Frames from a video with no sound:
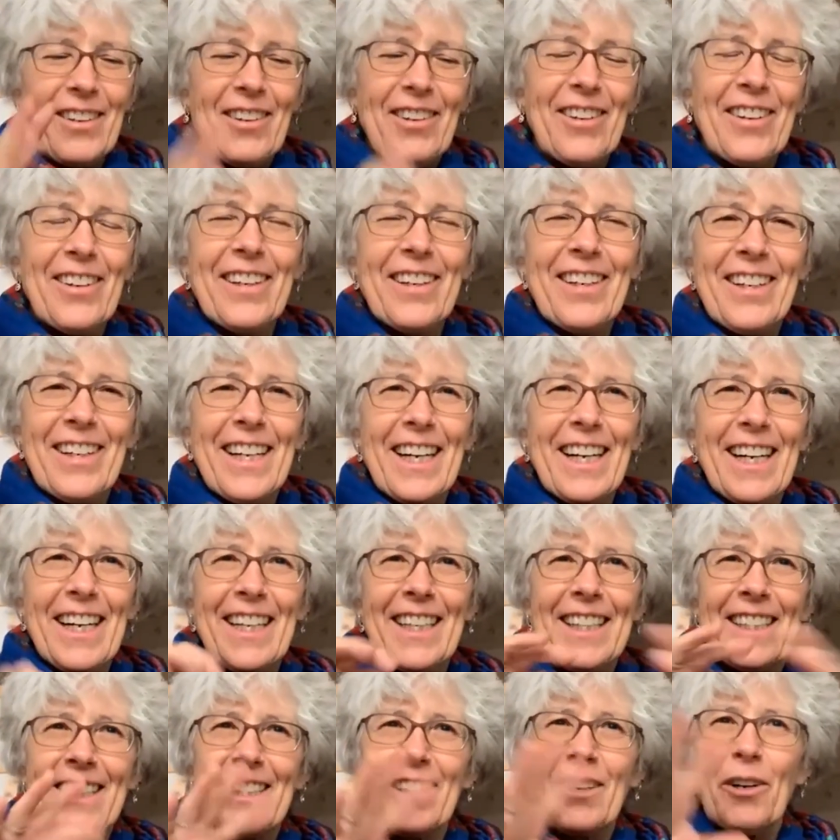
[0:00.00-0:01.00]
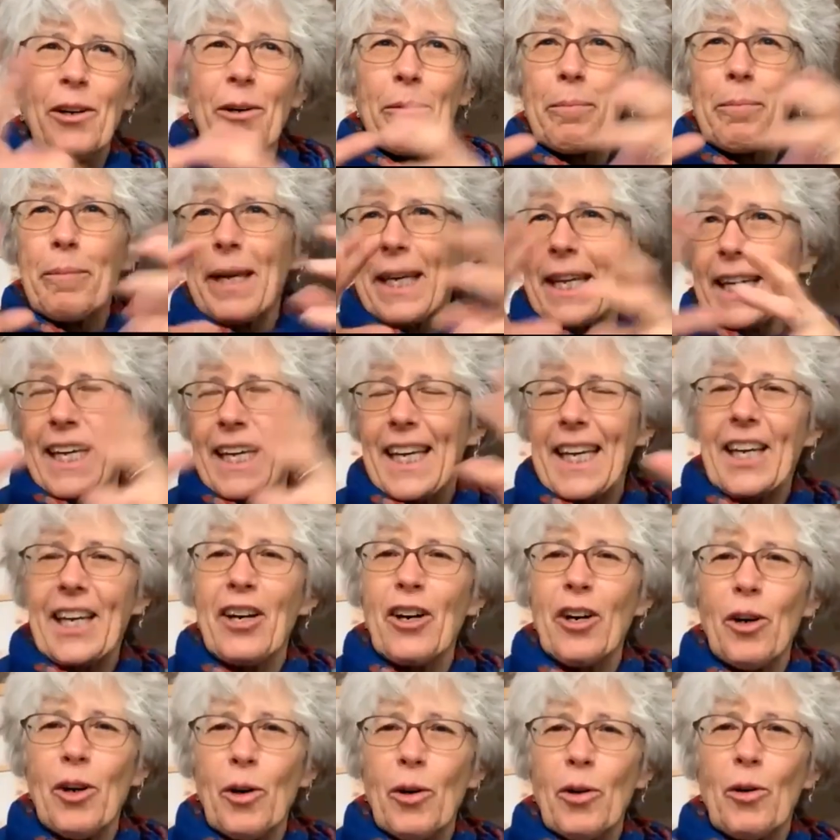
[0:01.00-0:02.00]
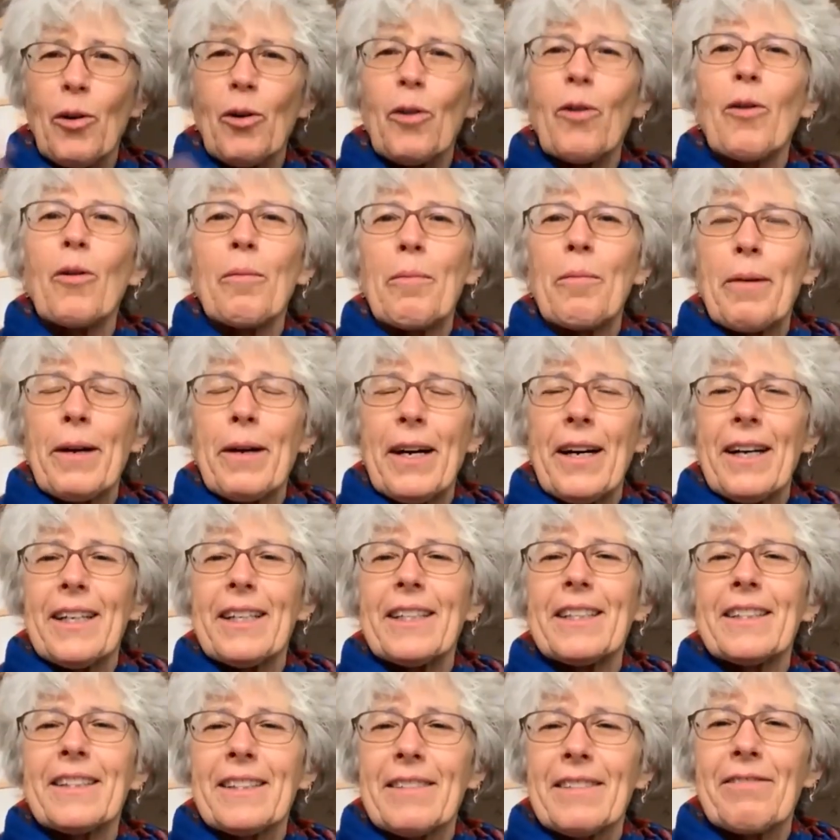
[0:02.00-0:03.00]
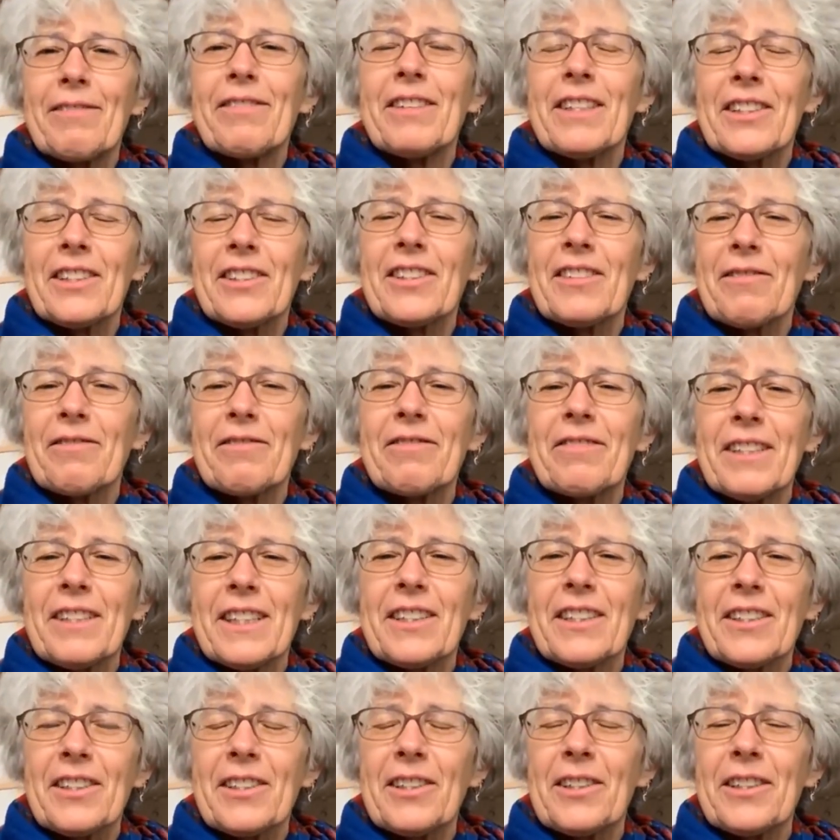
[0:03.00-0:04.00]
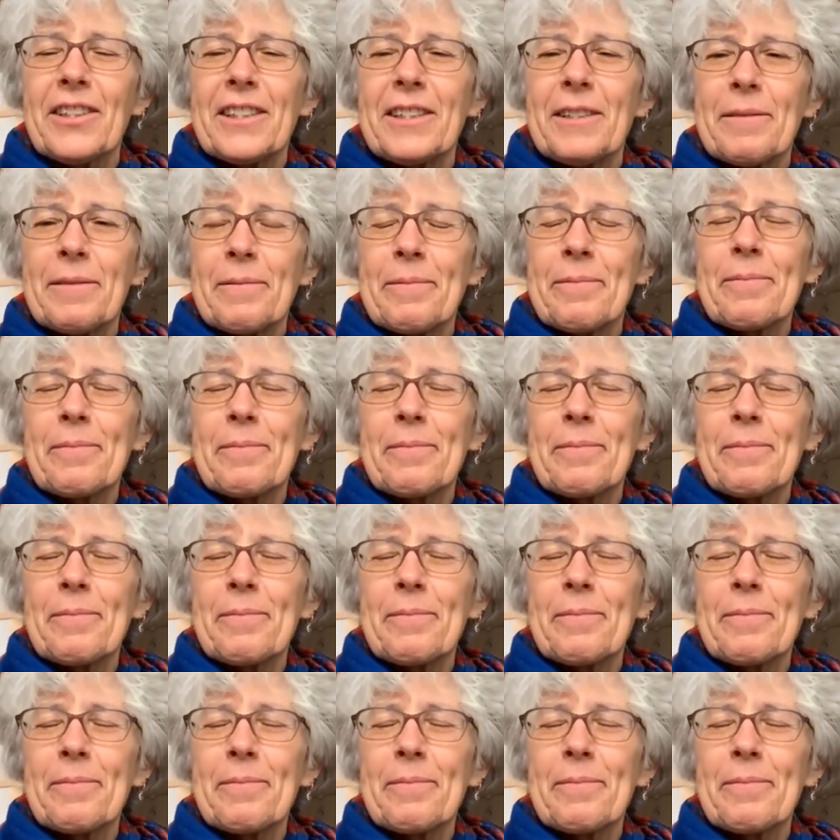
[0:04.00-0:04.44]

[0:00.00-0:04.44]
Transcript: or organized or making a whole, but feels good.